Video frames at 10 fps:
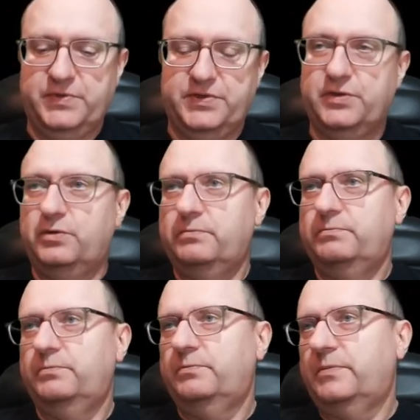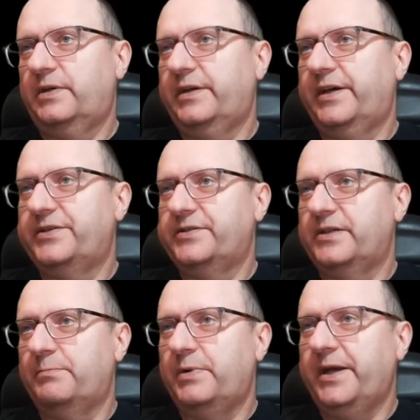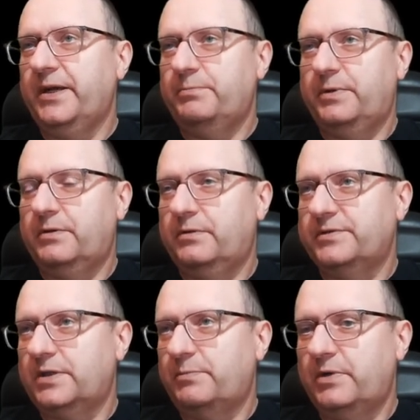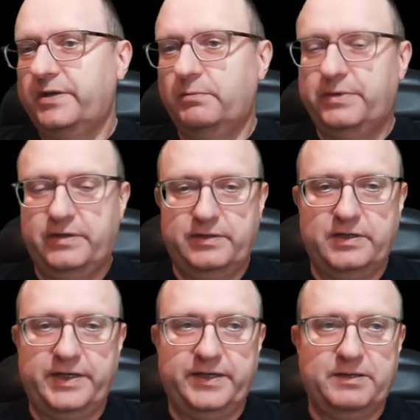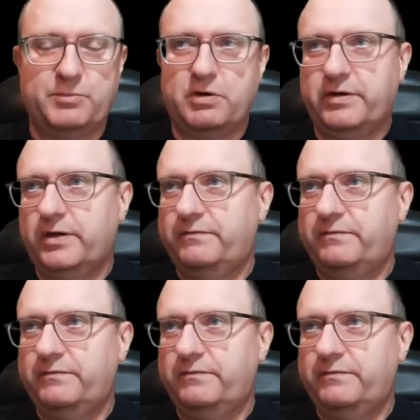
So I enter blank because I'm a little bit like Monk.